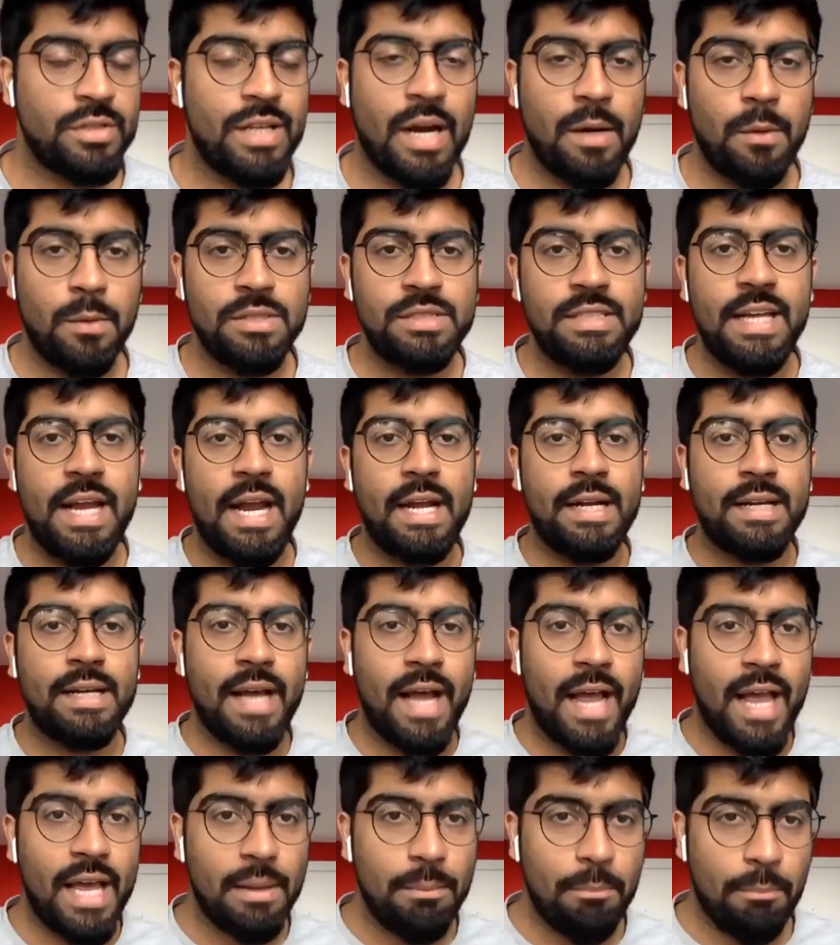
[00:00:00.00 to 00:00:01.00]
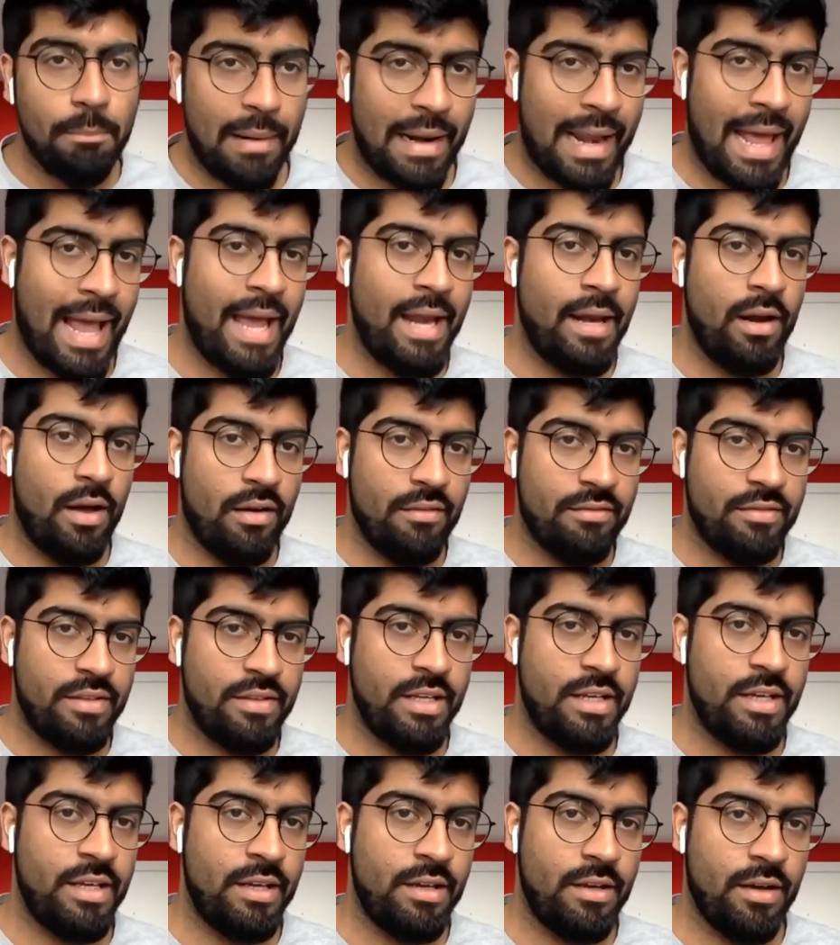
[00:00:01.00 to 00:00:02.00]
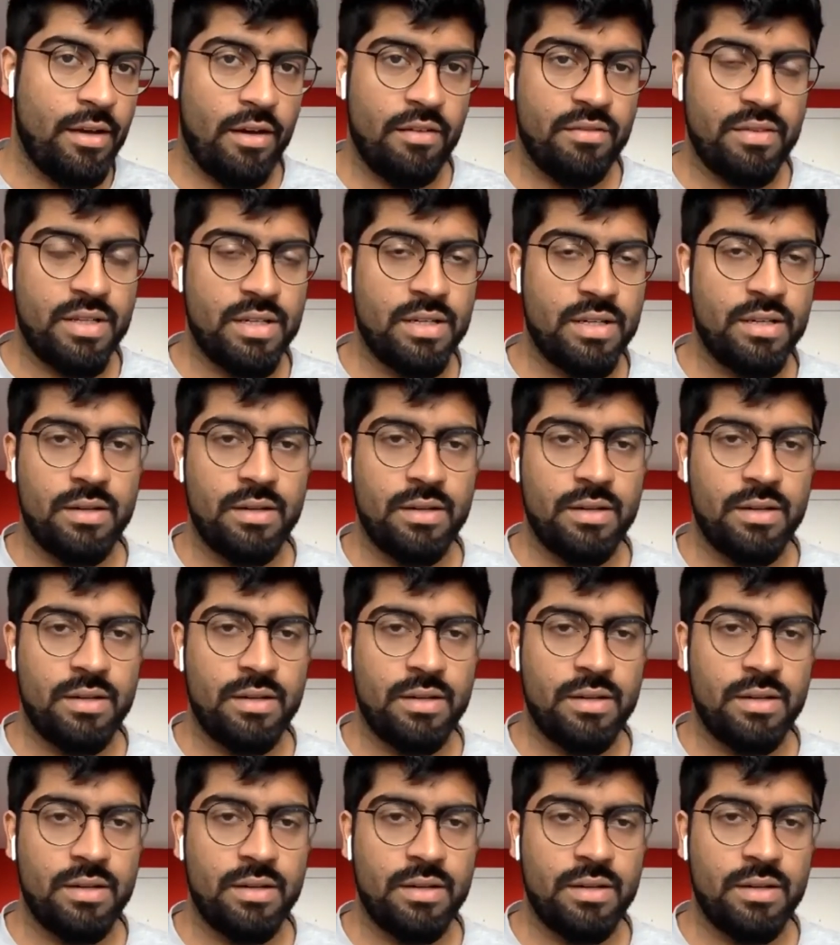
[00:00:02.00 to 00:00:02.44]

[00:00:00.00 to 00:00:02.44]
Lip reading: So that was the entire plan of the